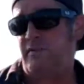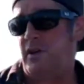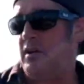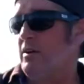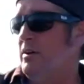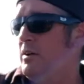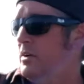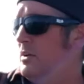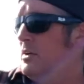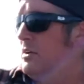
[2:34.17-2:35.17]
feet,
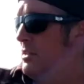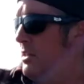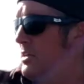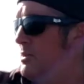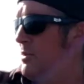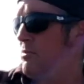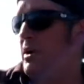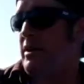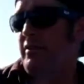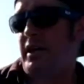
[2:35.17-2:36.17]
they like to be
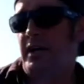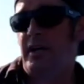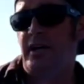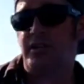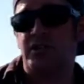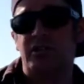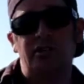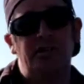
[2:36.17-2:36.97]
right on that edge